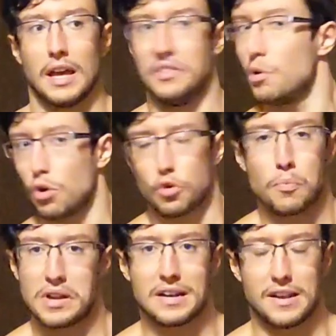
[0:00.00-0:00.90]
and they were
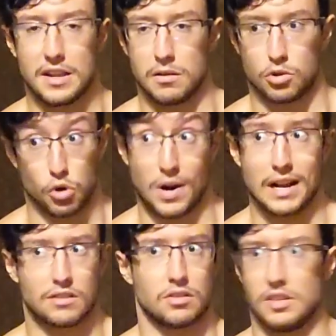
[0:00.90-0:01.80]
completely correct.